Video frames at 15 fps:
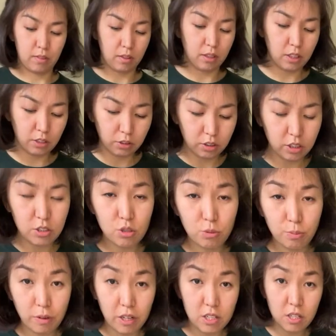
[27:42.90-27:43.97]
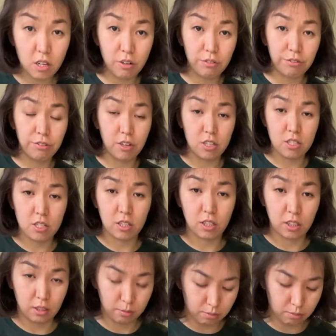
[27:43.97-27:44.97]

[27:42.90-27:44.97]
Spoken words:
And you're gonna surprise how fast it's gonna